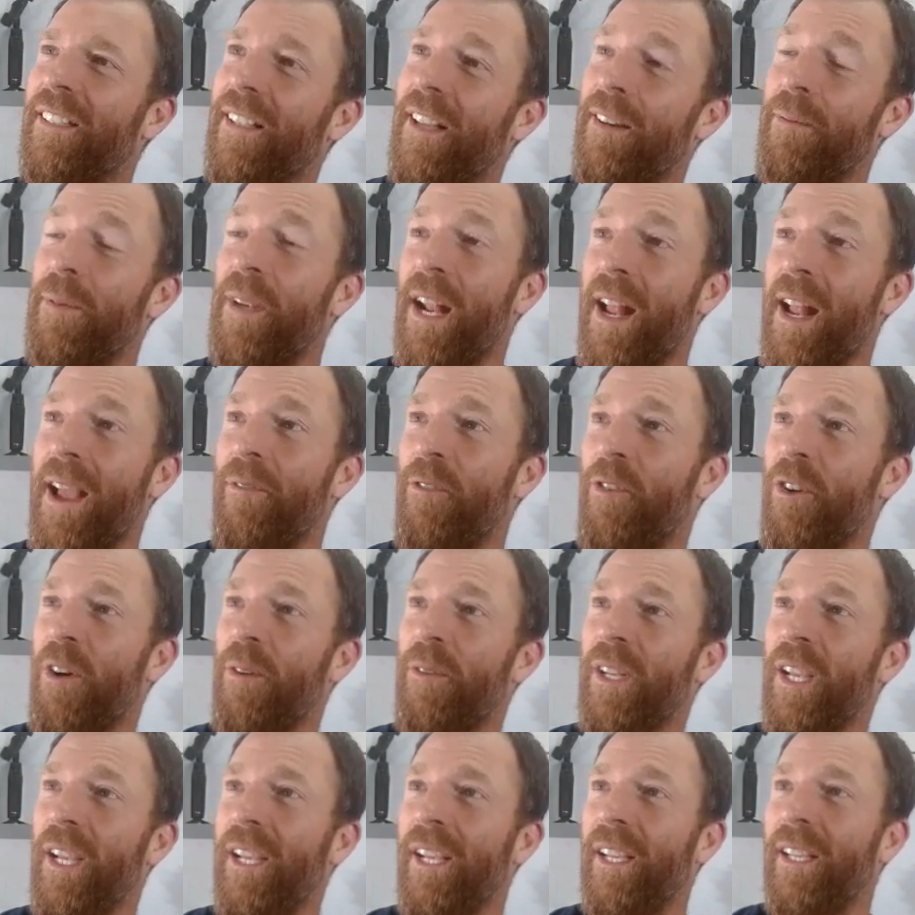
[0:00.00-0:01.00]
I mean, I have
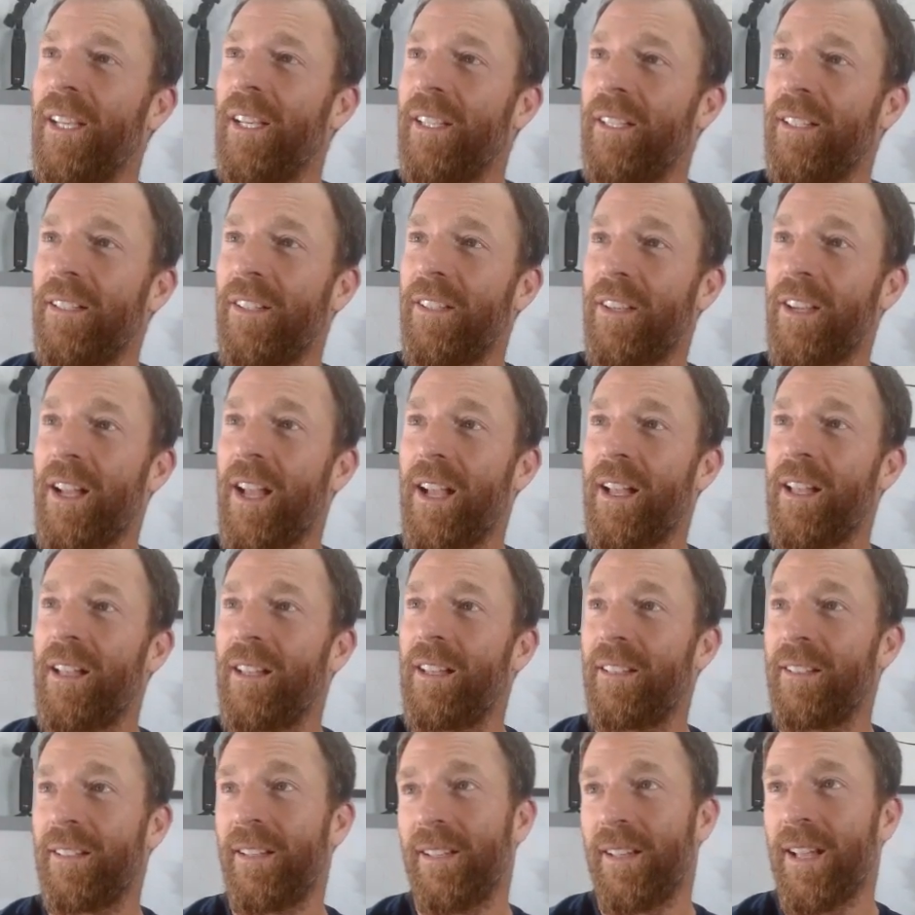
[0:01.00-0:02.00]
got
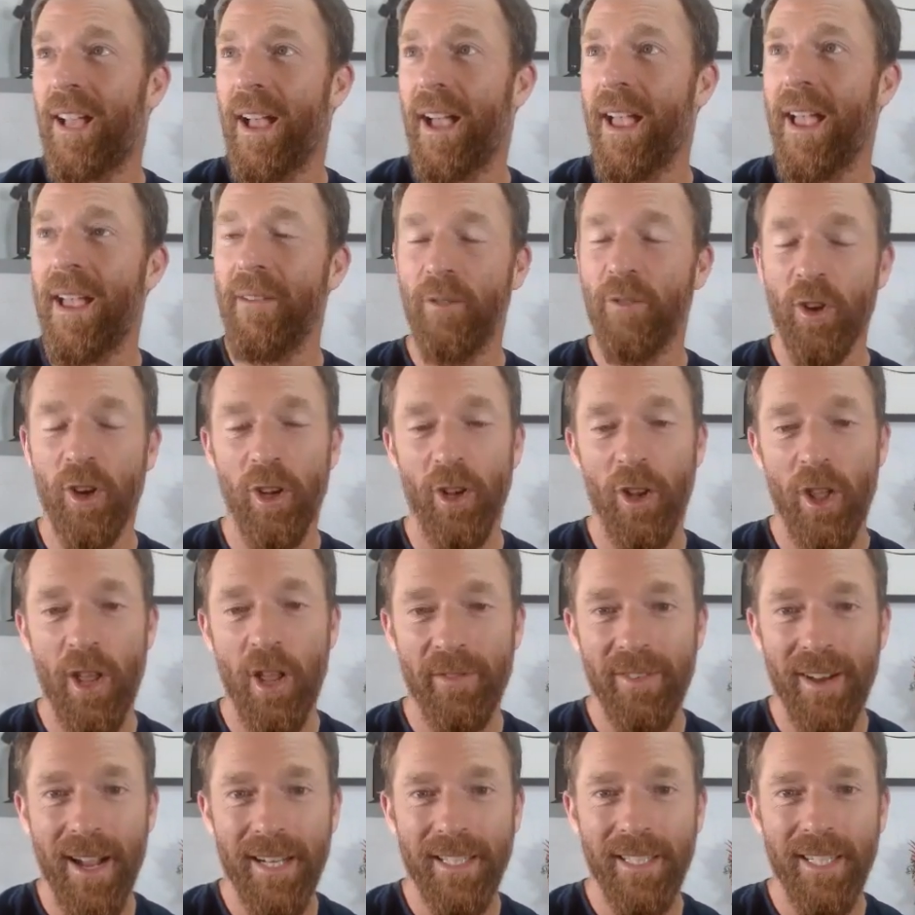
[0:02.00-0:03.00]
a
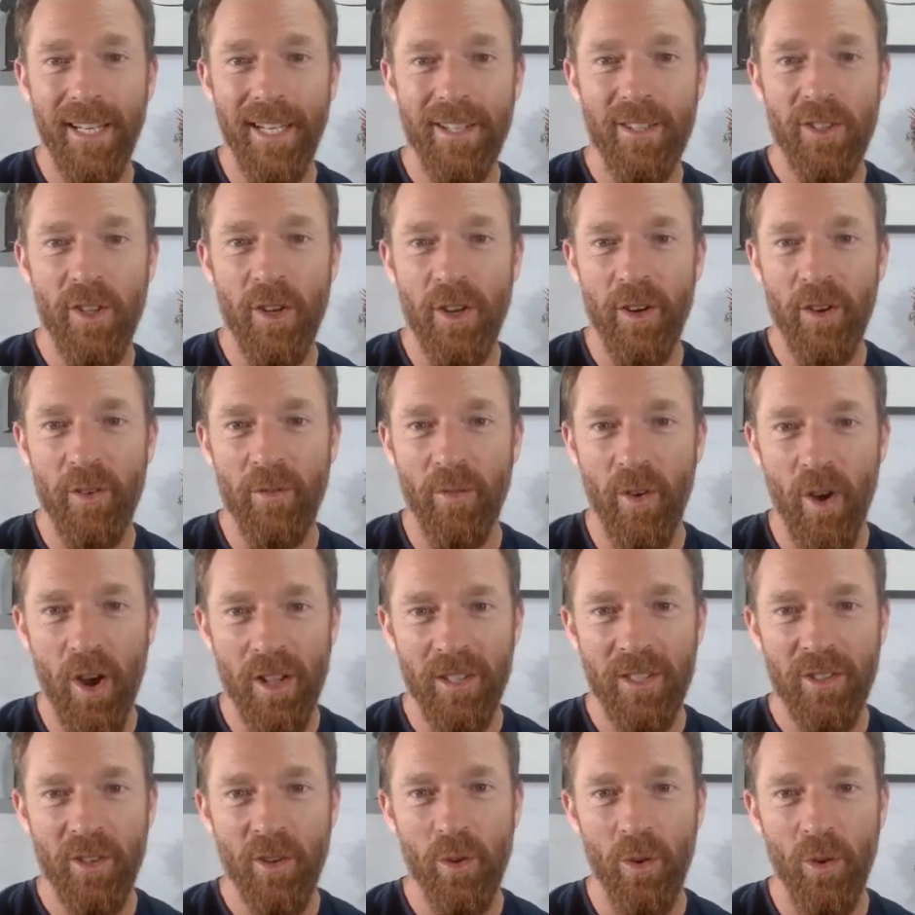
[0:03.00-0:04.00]
lot of ideas on an
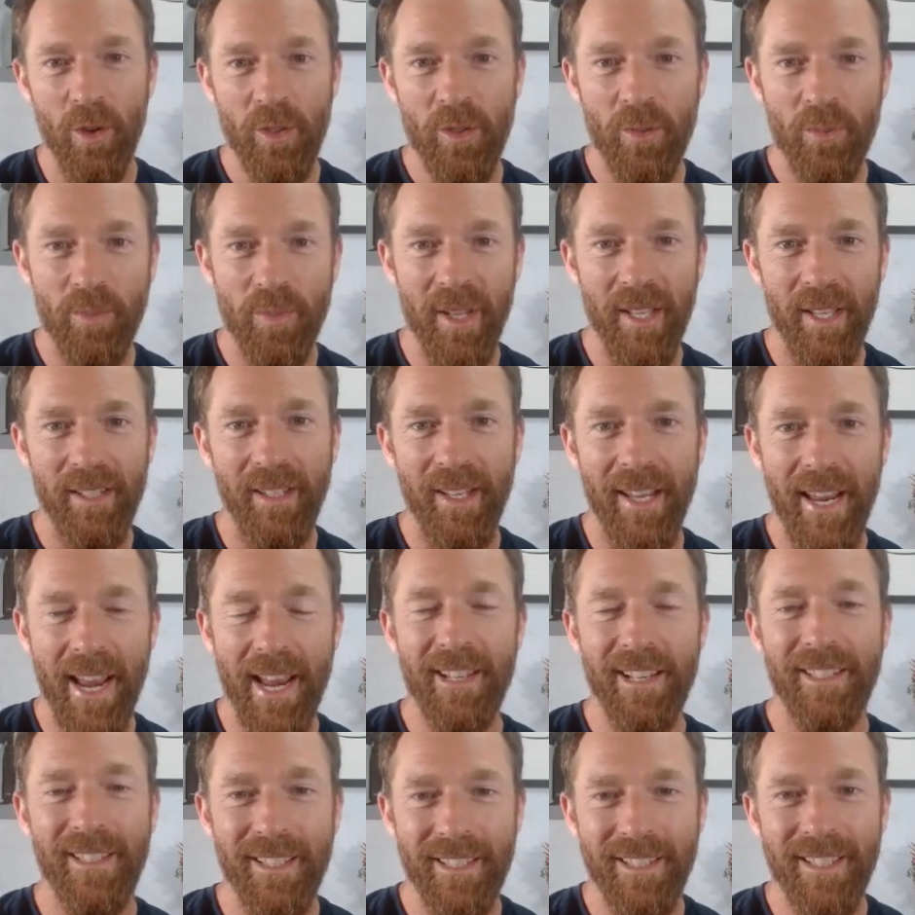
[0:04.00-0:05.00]
advanced course, but
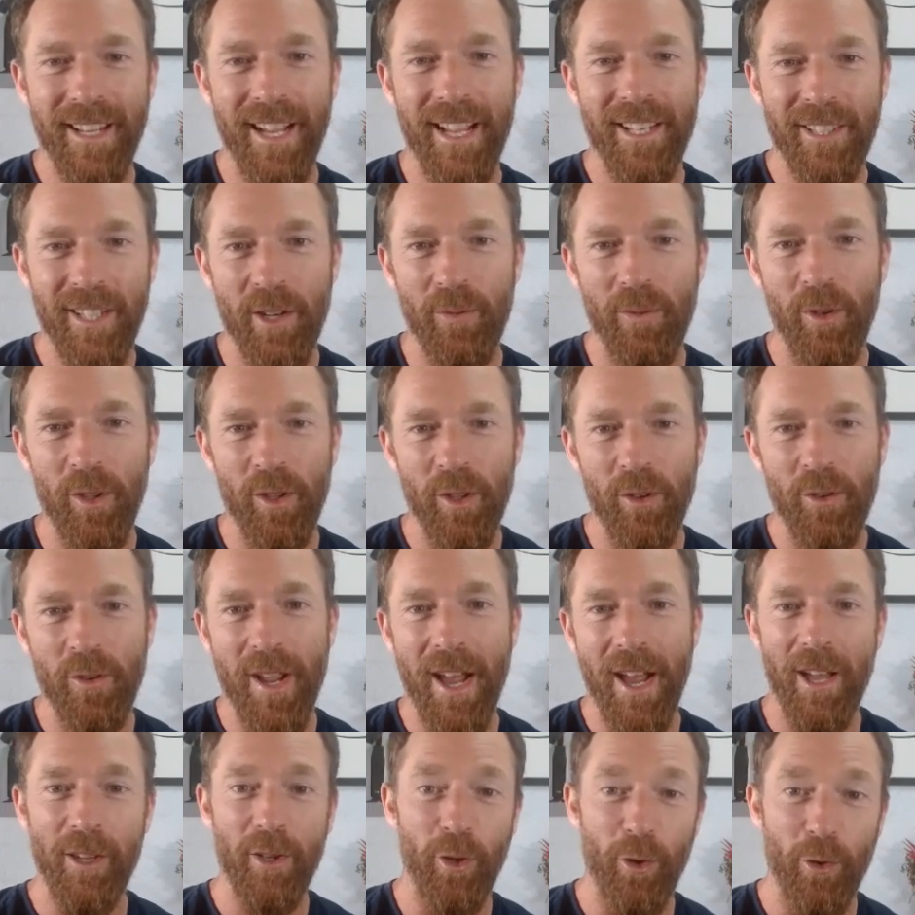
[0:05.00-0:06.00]
in discussing with you
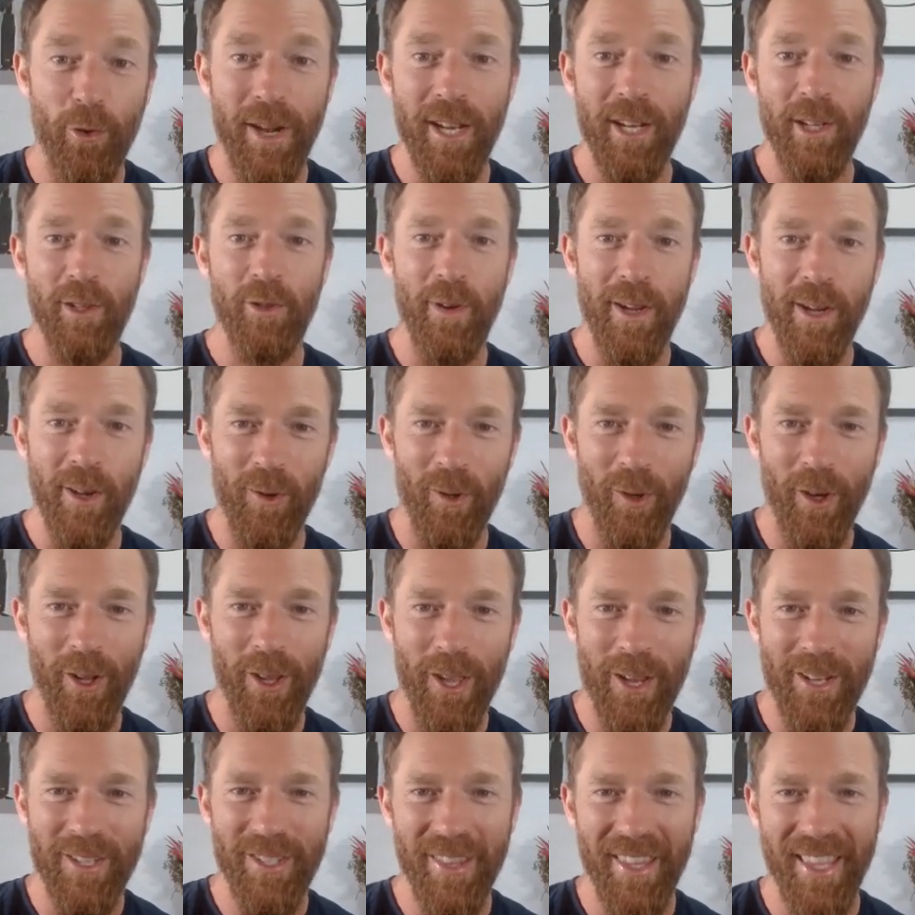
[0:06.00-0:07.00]
now, you're already doing all
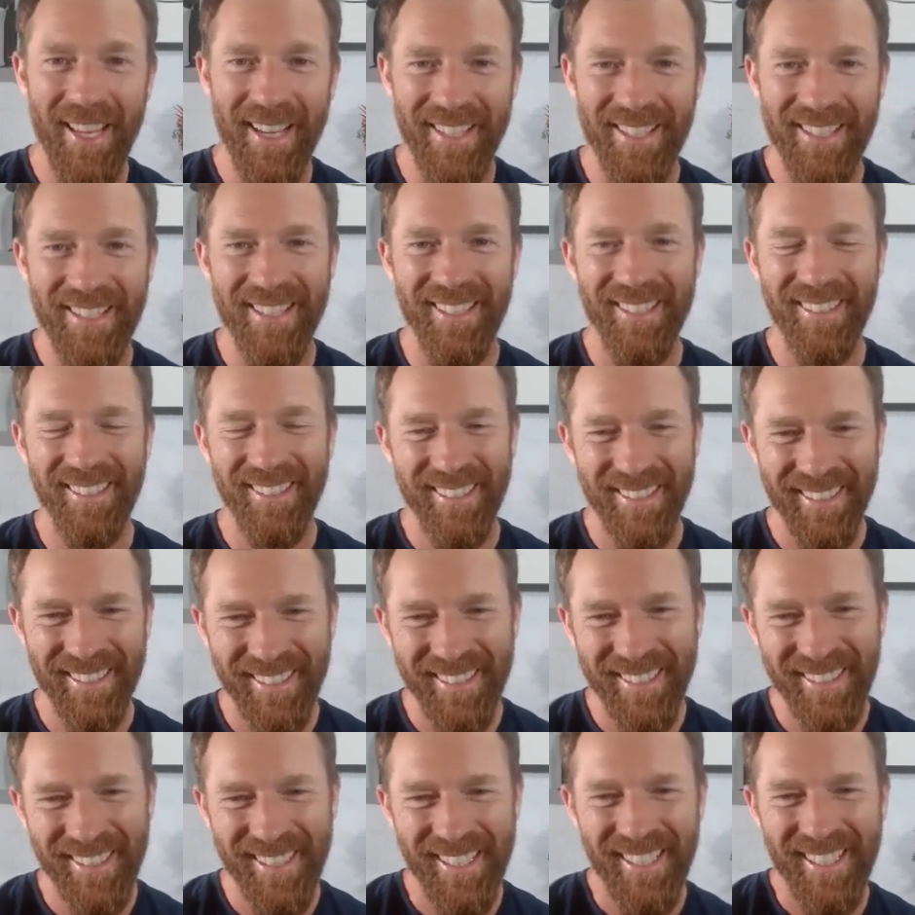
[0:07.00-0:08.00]
of those things.
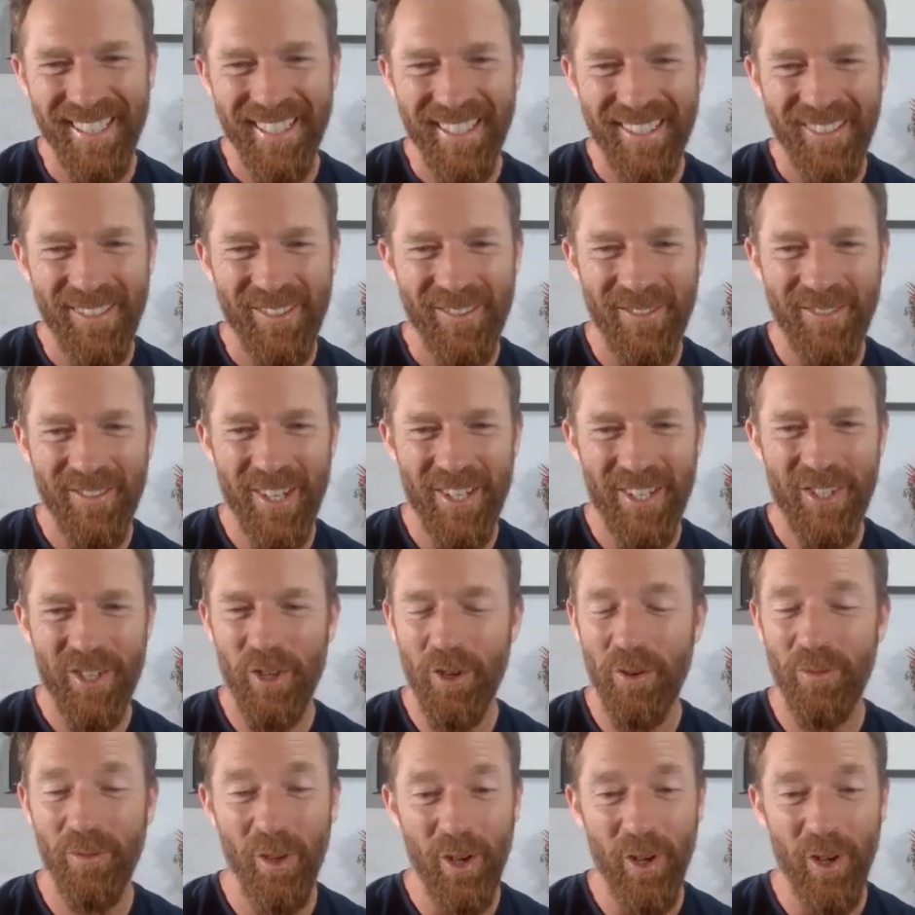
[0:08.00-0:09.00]
Which